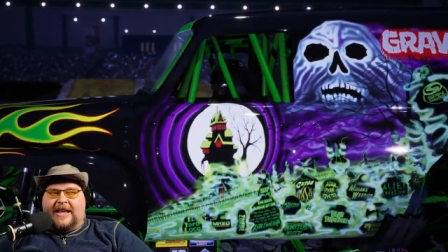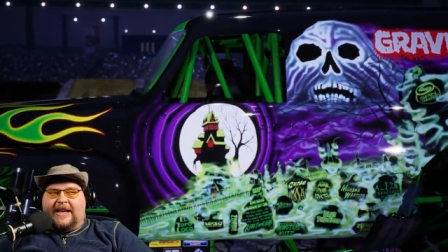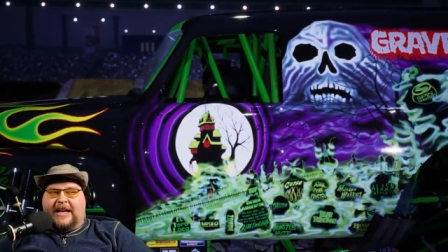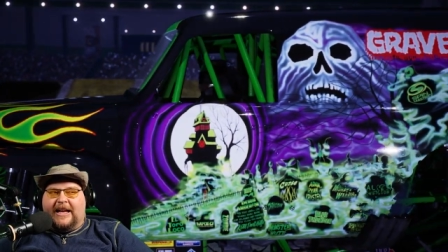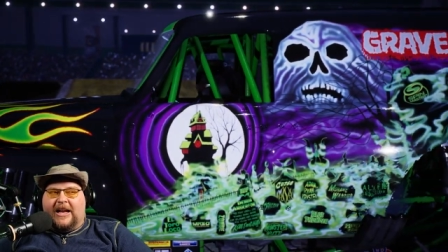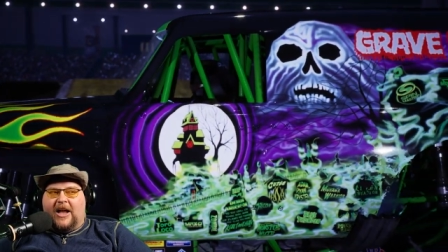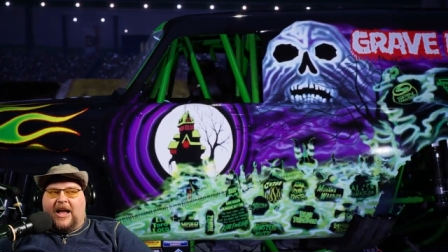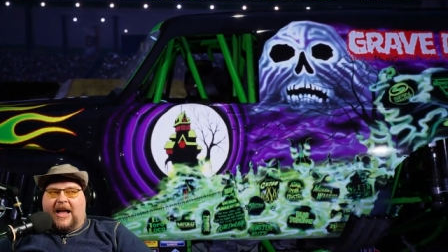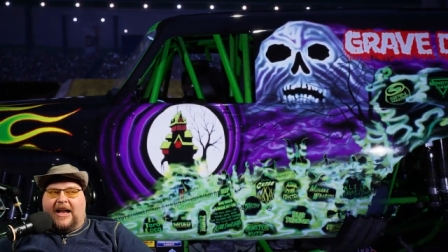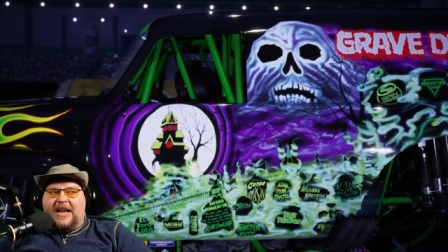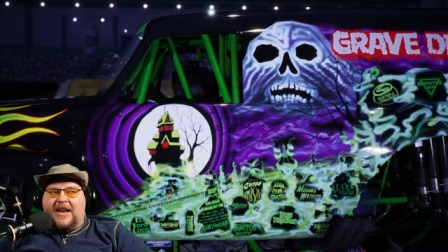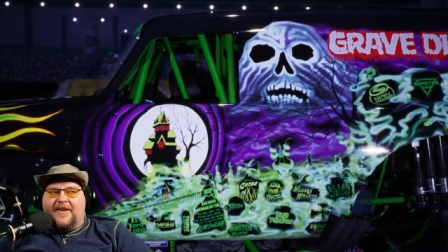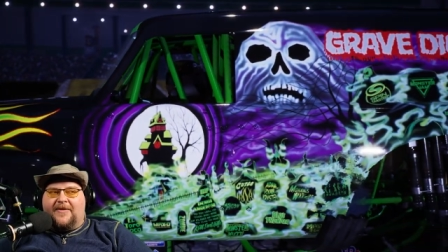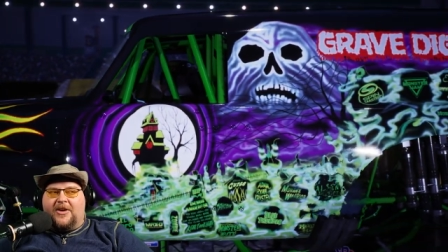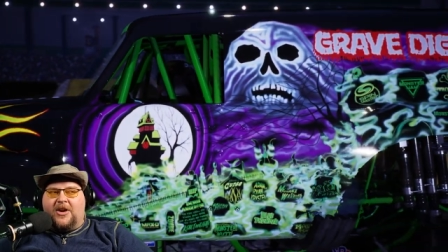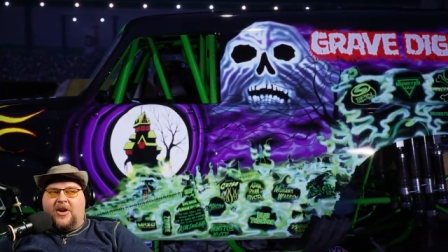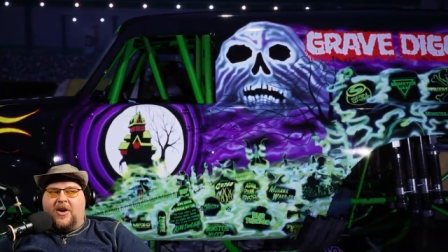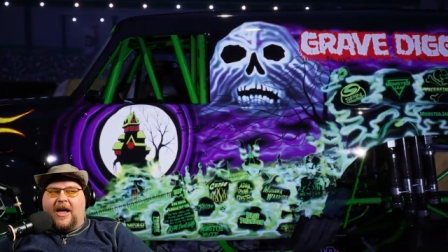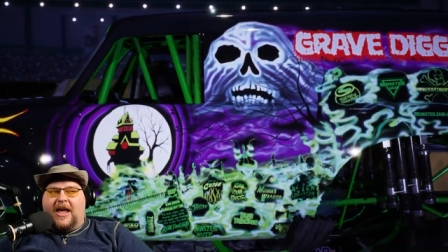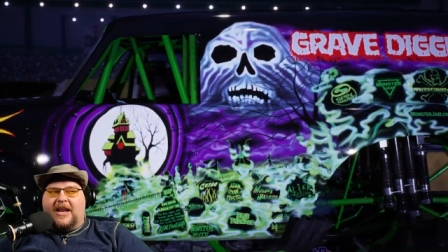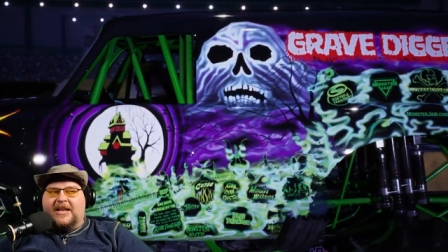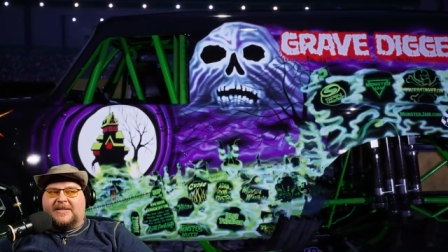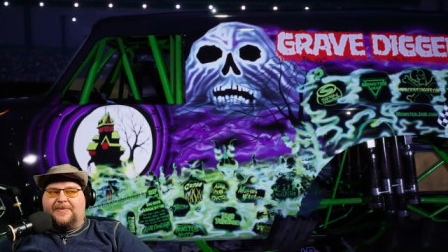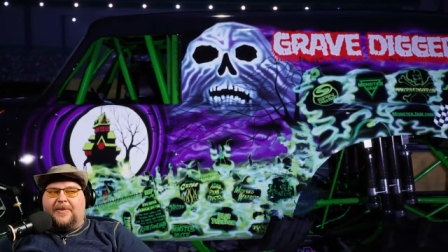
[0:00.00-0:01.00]
You know, I never
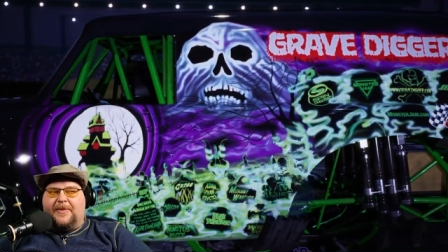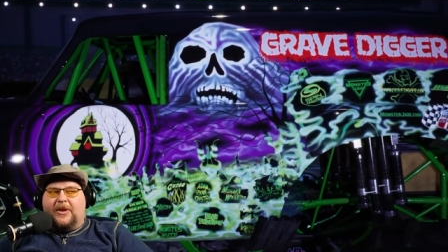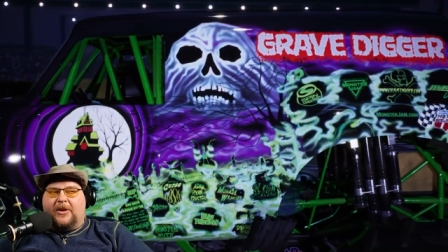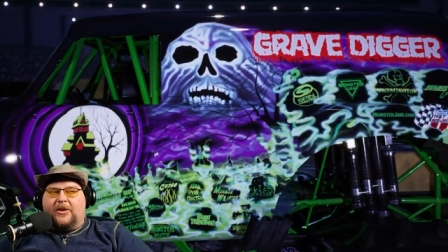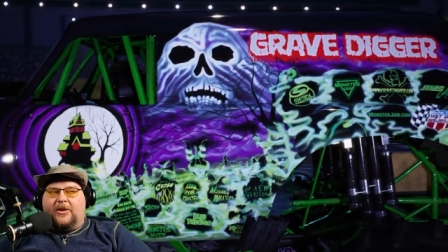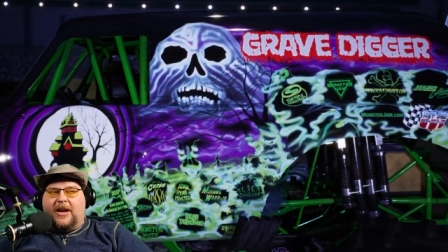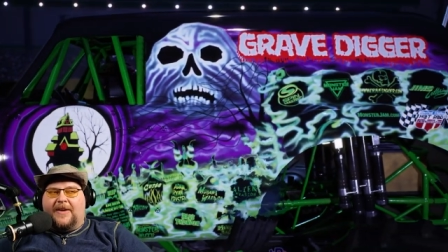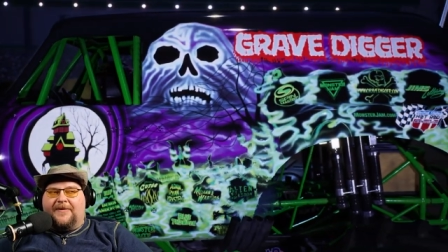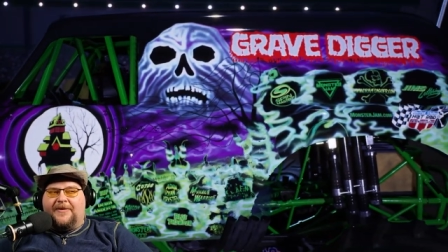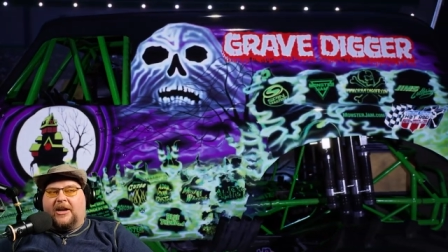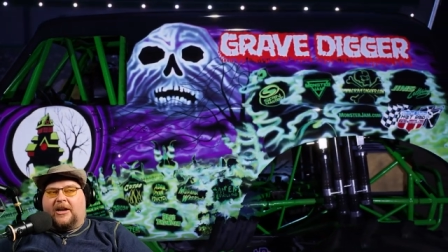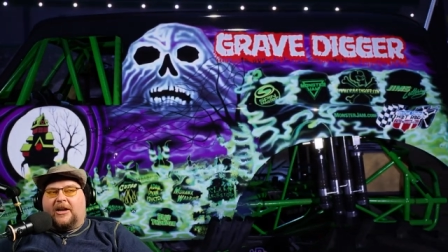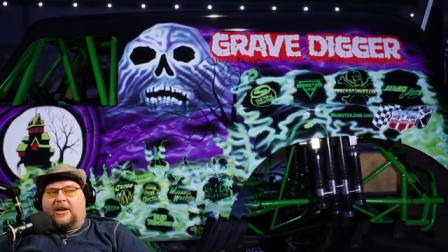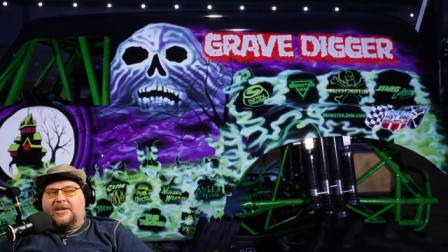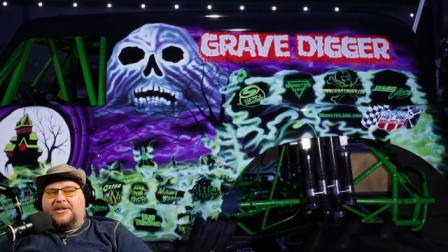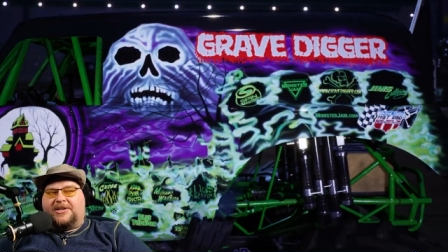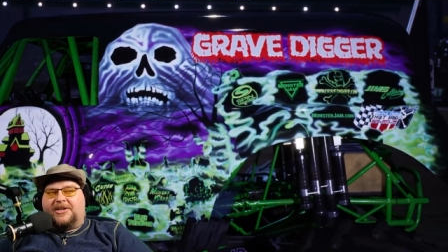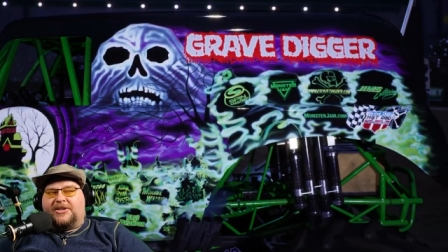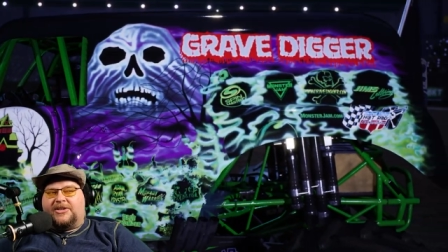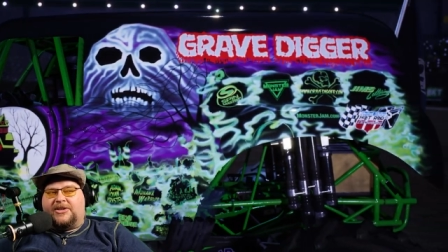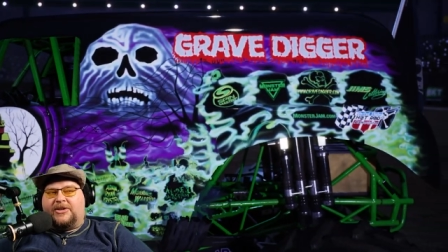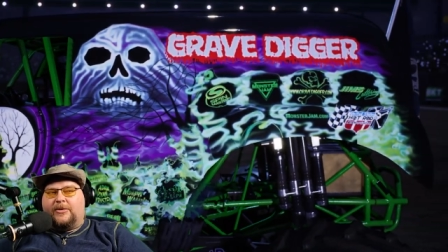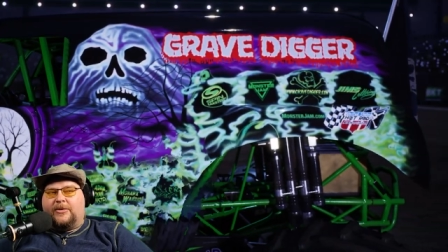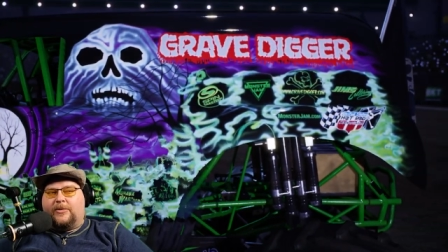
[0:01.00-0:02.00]
know how to spell Gravedigger. Is
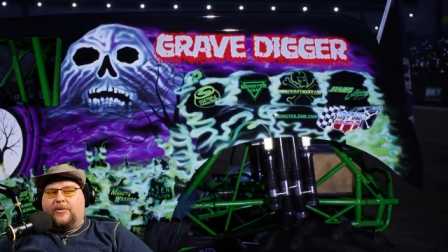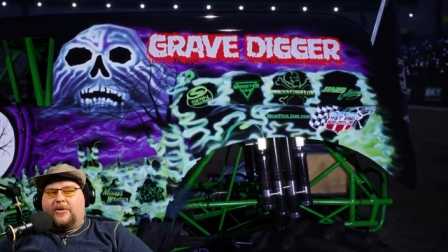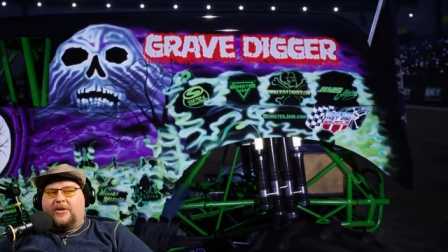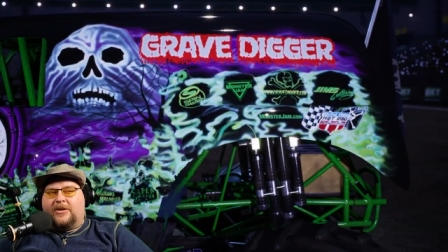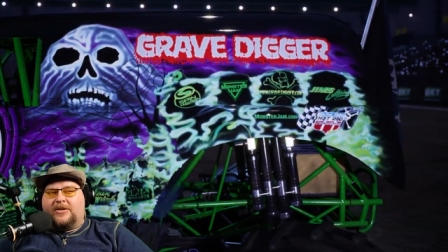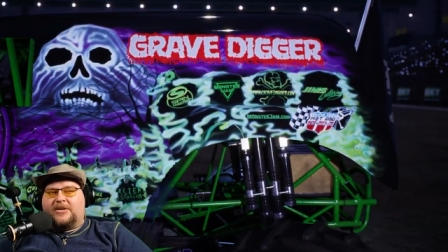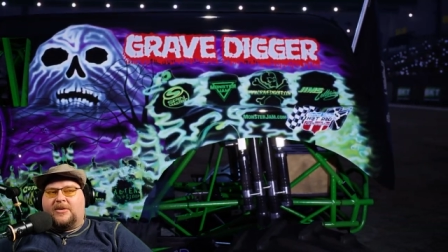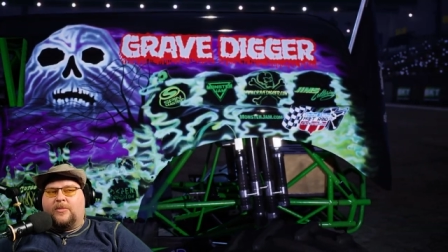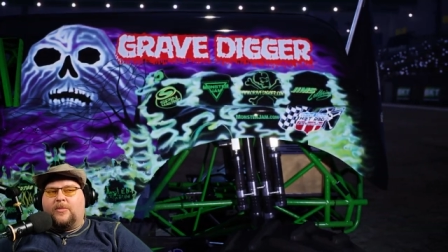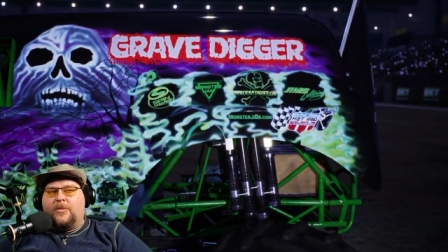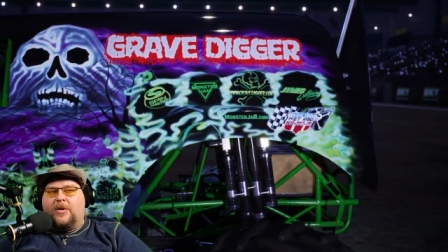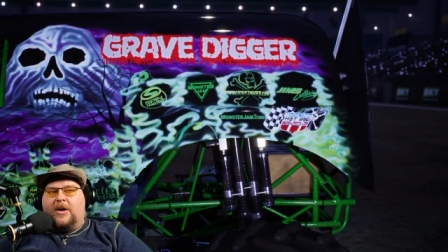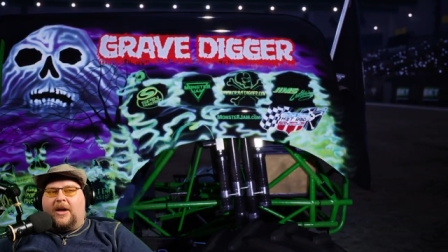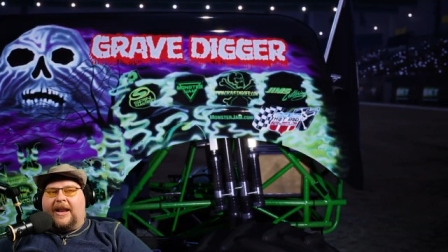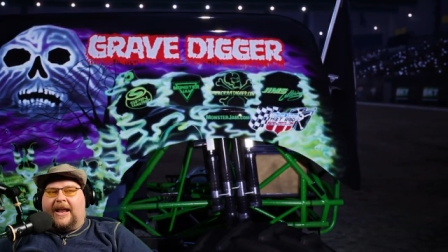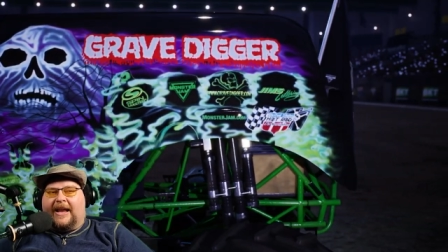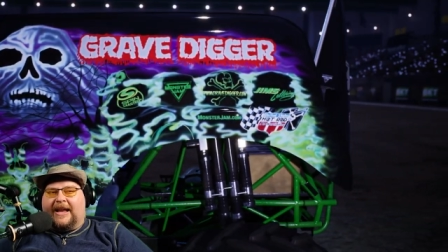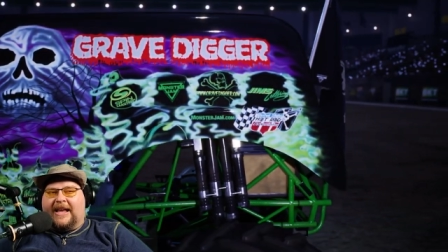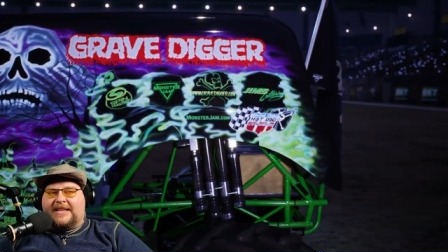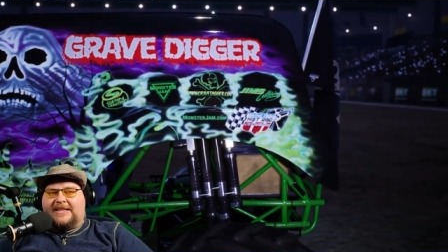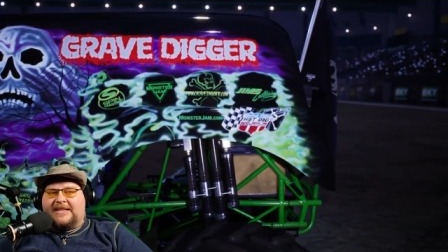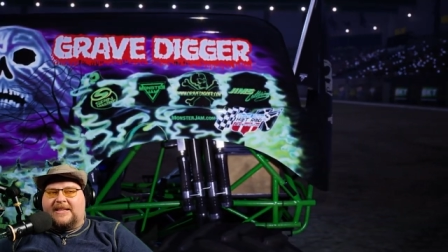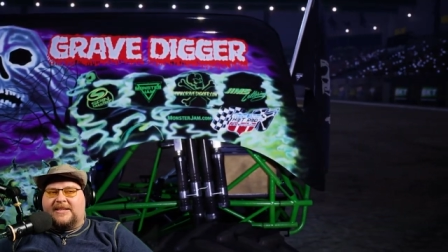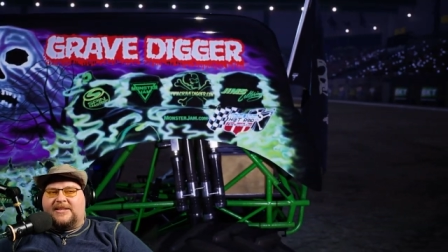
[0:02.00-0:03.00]
it two words or one? I
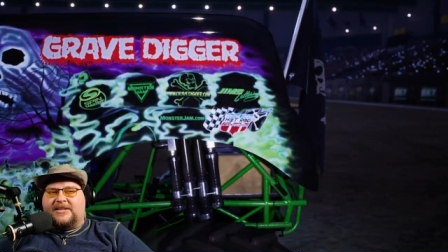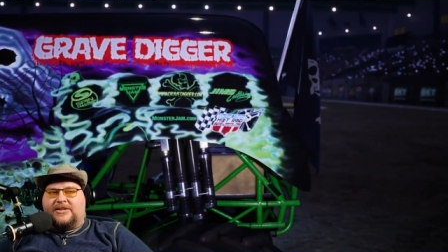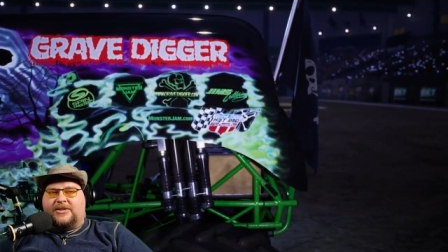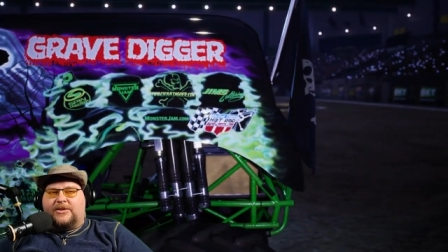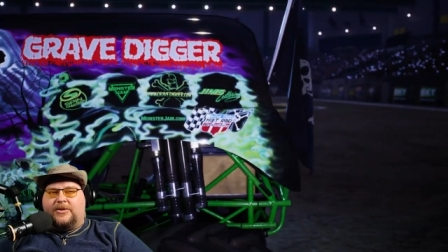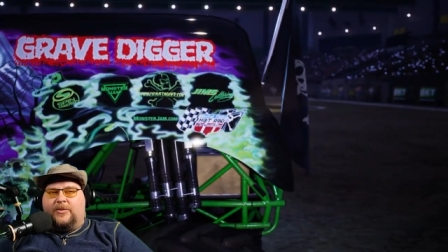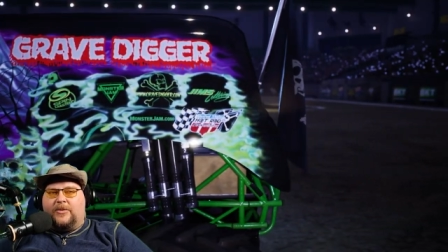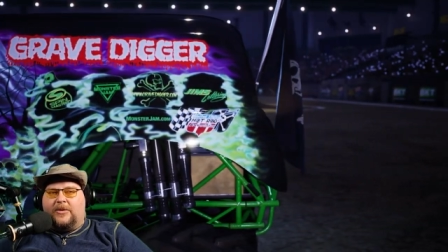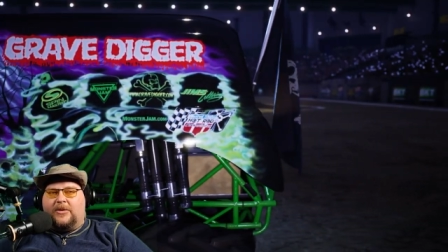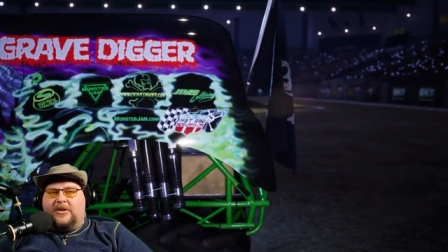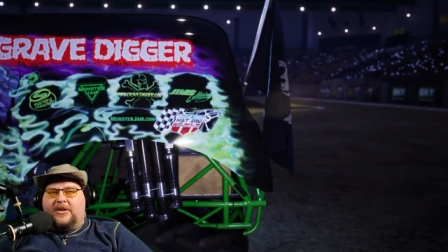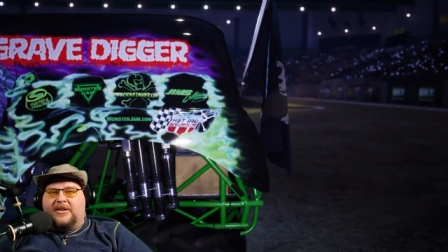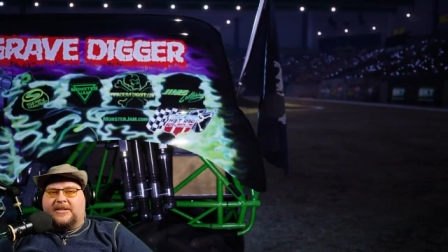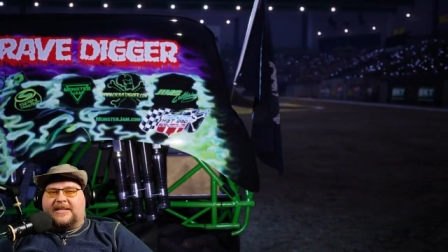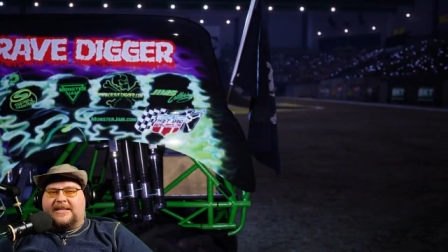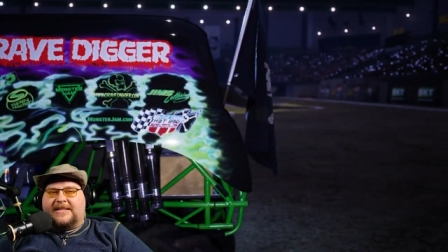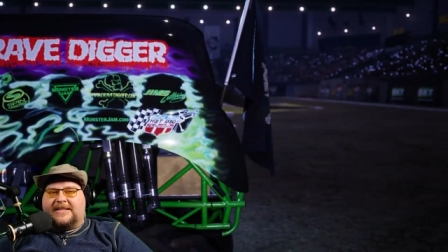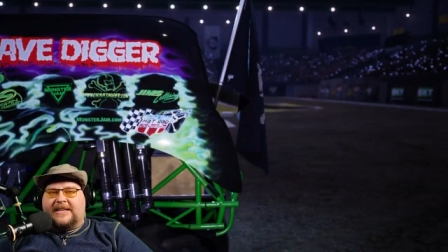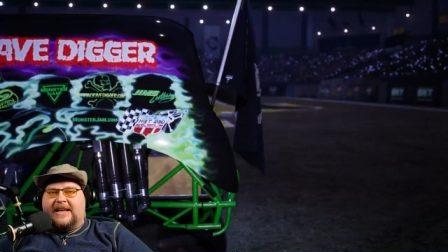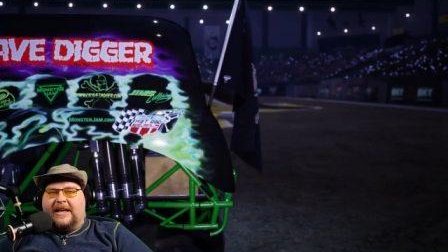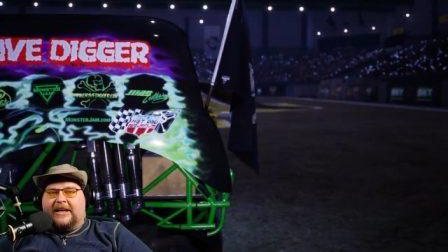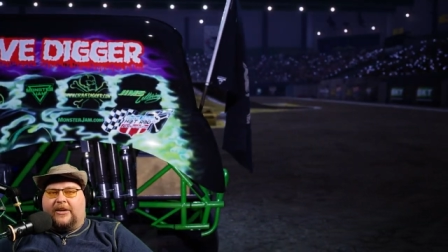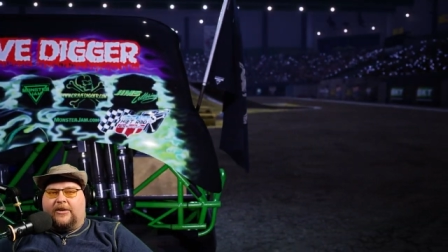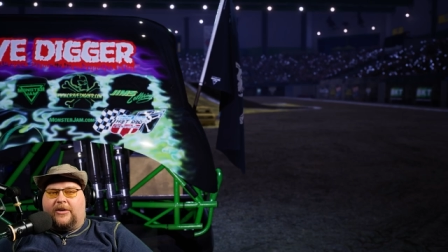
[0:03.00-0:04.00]
guess it's two words,
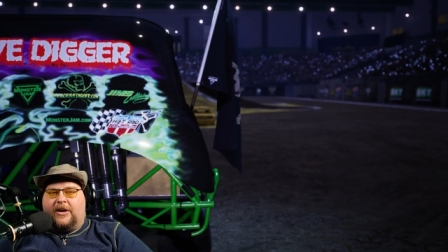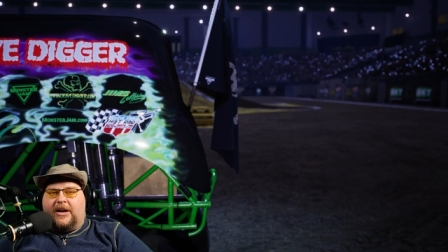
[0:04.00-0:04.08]
isn't it?